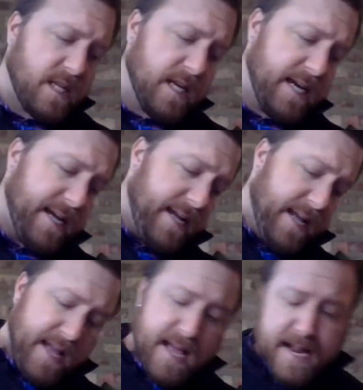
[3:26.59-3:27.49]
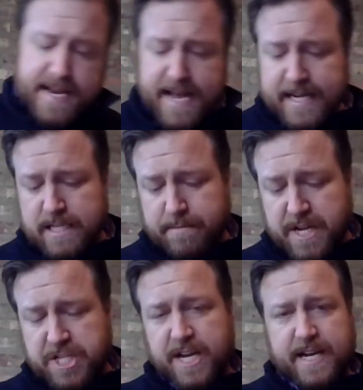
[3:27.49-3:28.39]
Okay? Next, I'm going
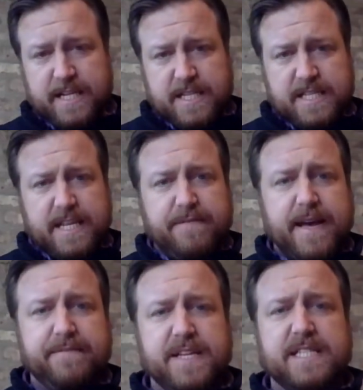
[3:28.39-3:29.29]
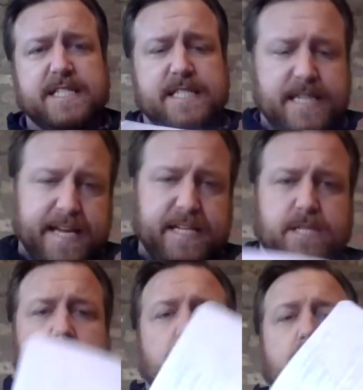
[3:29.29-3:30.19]
to check to see if I have the date.
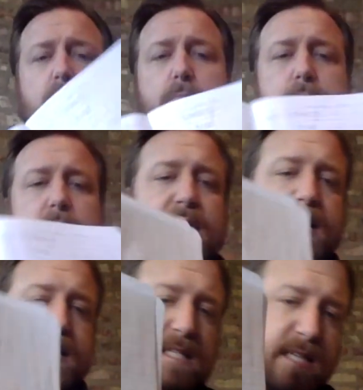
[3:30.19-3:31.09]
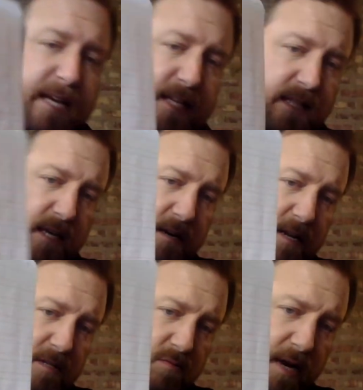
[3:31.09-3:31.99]
Oh, I got the date. There
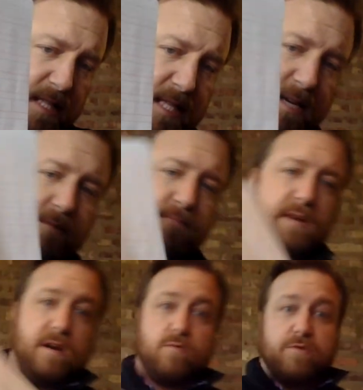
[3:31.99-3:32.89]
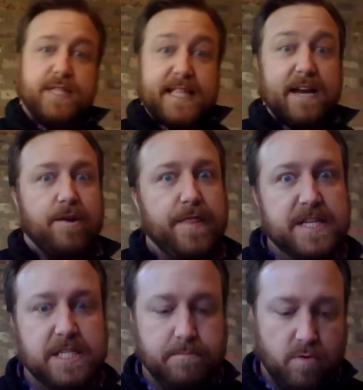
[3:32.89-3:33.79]
it is, right there. I wrote the letter
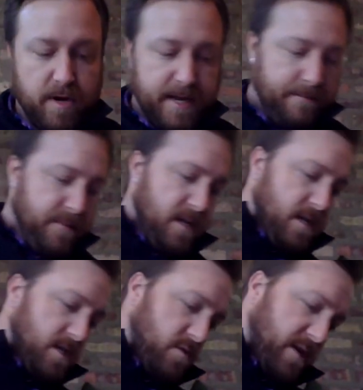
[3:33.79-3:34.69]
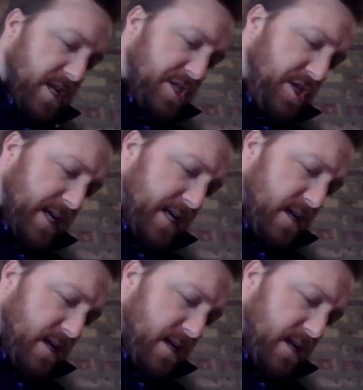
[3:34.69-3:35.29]
this morning. So we're going to check